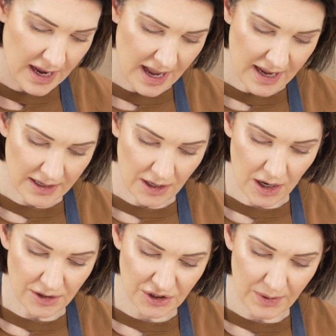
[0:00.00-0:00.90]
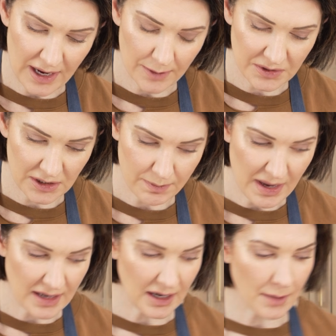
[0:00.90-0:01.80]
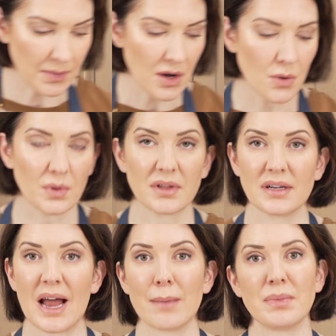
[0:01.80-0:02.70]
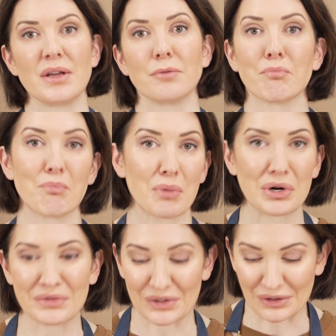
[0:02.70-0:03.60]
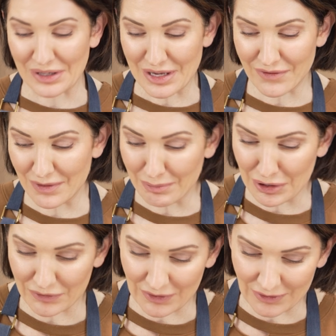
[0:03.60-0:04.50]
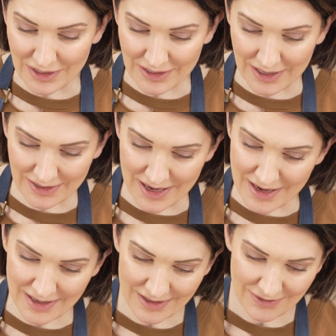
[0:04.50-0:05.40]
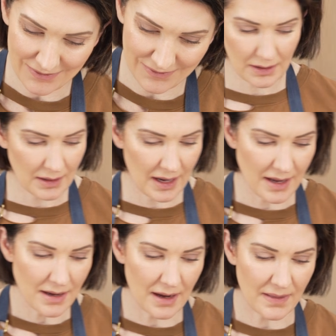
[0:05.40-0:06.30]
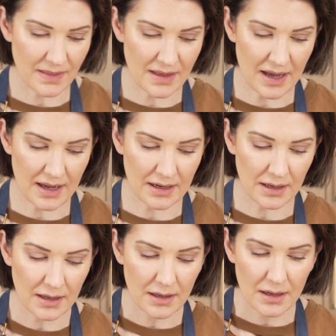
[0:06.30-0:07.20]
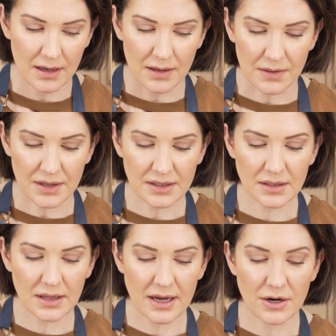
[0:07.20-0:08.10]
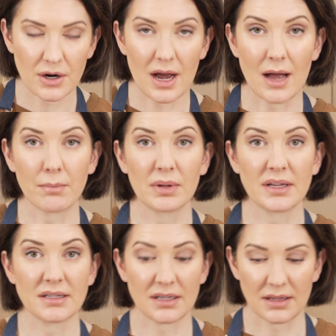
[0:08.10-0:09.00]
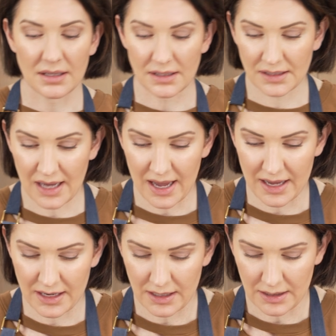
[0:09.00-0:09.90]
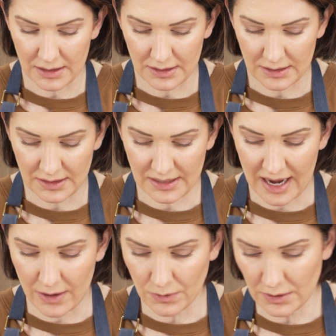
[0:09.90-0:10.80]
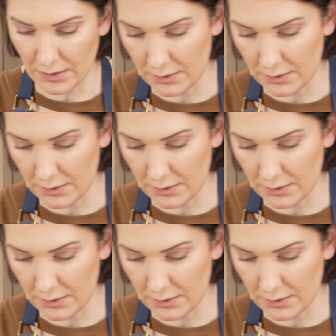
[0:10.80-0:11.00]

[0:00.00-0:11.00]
And it also helps to make up with it not being perfectly even, perfectly cut cake. Okay, and then this layer, I'm placing this side down.